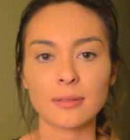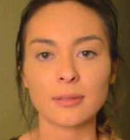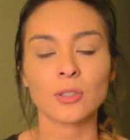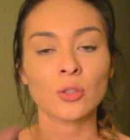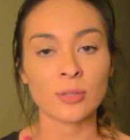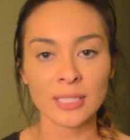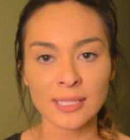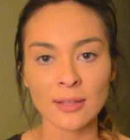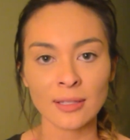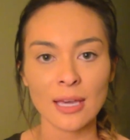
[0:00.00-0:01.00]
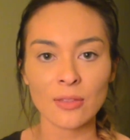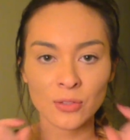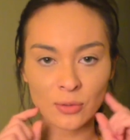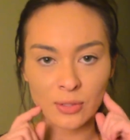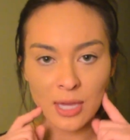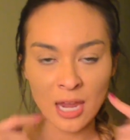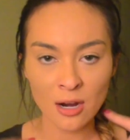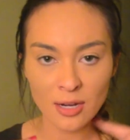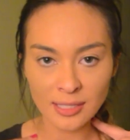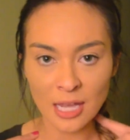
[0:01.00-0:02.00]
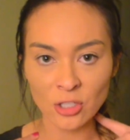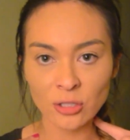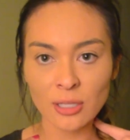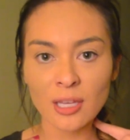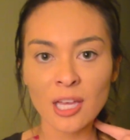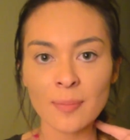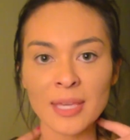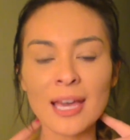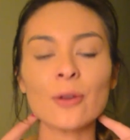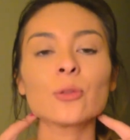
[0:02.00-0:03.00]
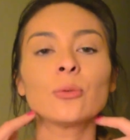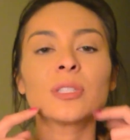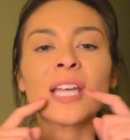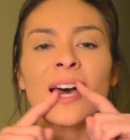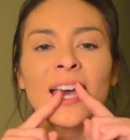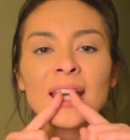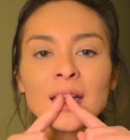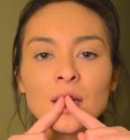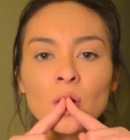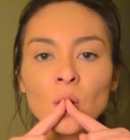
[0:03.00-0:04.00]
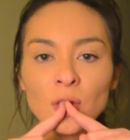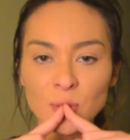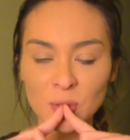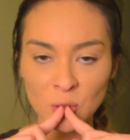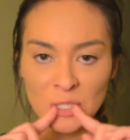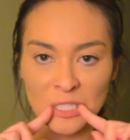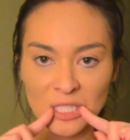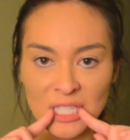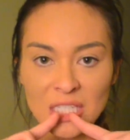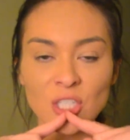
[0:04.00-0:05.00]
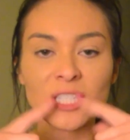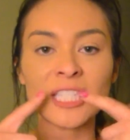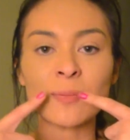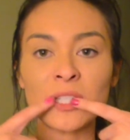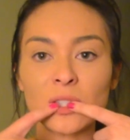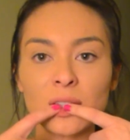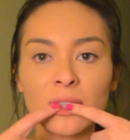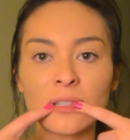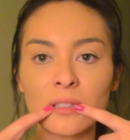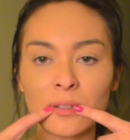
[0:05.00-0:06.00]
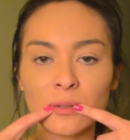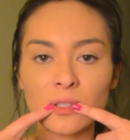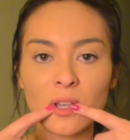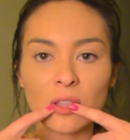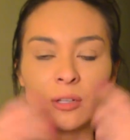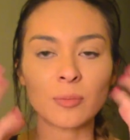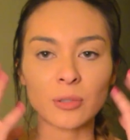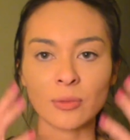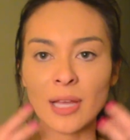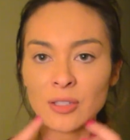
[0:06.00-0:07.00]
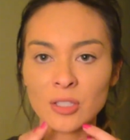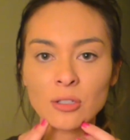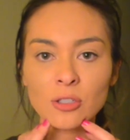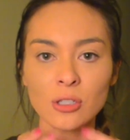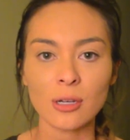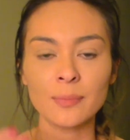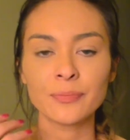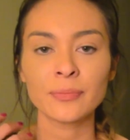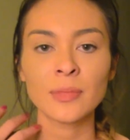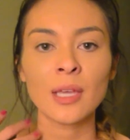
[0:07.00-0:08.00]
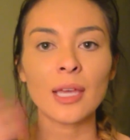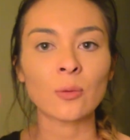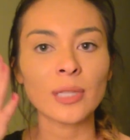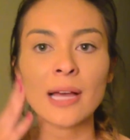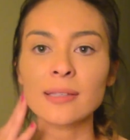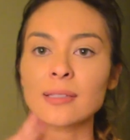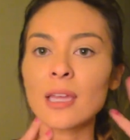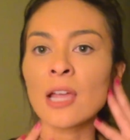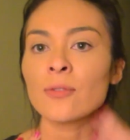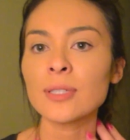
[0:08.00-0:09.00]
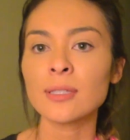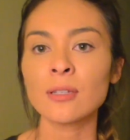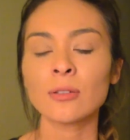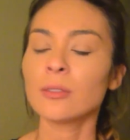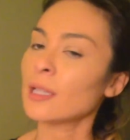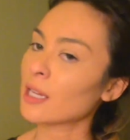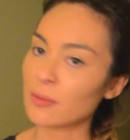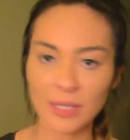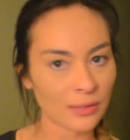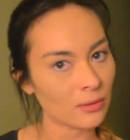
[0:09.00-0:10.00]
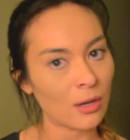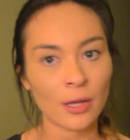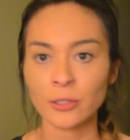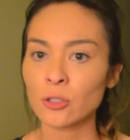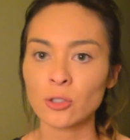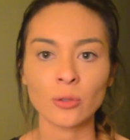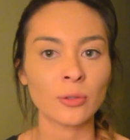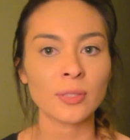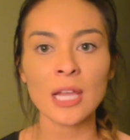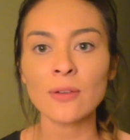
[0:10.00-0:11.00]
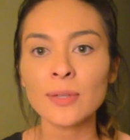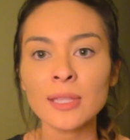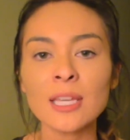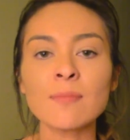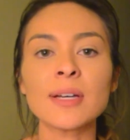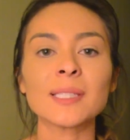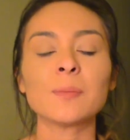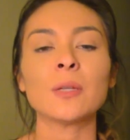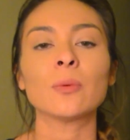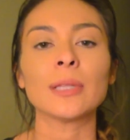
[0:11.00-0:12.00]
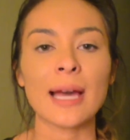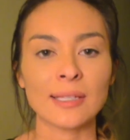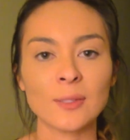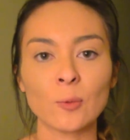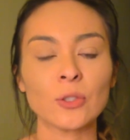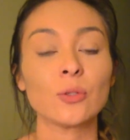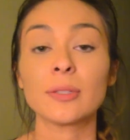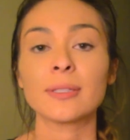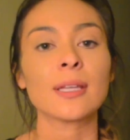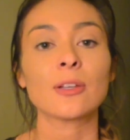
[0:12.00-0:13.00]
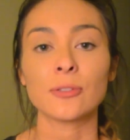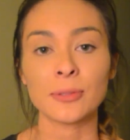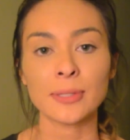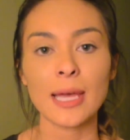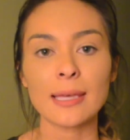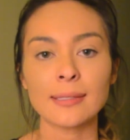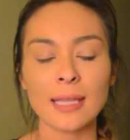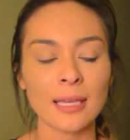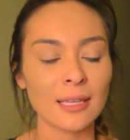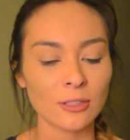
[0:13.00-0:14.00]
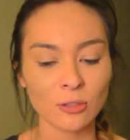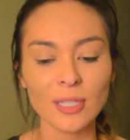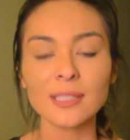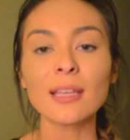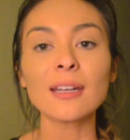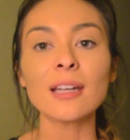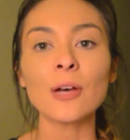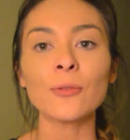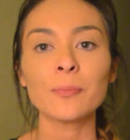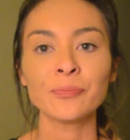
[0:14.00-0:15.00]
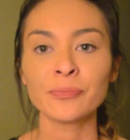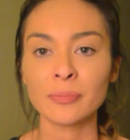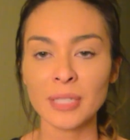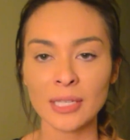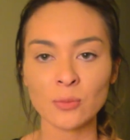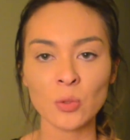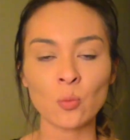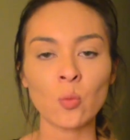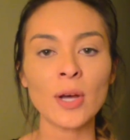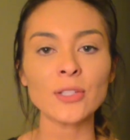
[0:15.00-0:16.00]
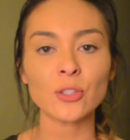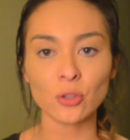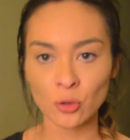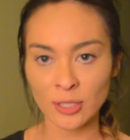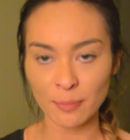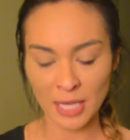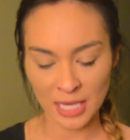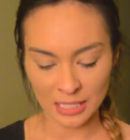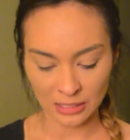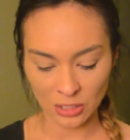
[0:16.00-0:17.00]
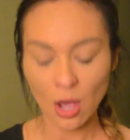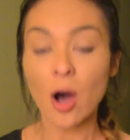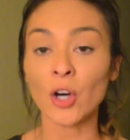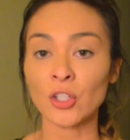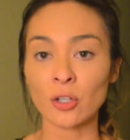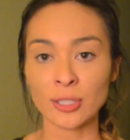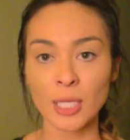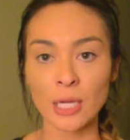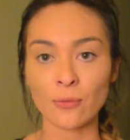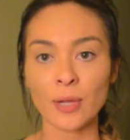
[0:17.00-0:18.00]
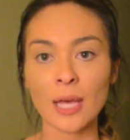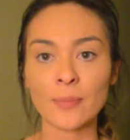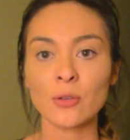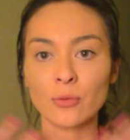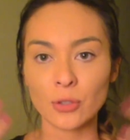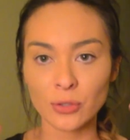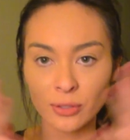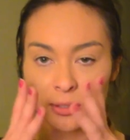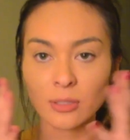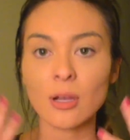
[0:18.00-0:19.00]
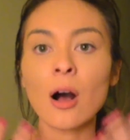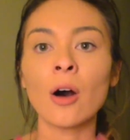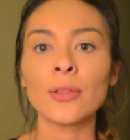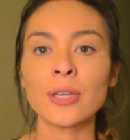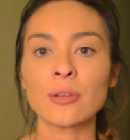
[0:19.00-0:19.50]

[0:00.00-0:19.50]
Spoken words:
So it's going to sound like that. So the air is actually coming out through tiny holes between your teeth. You're keeping your teeth close together, but relaxing your jaw. and relaxing every single neck muscle, all your shoulders, everything must be relaxed while doing this exercise. I can't stress that enough because we want to depend on our diaphragm versus all the other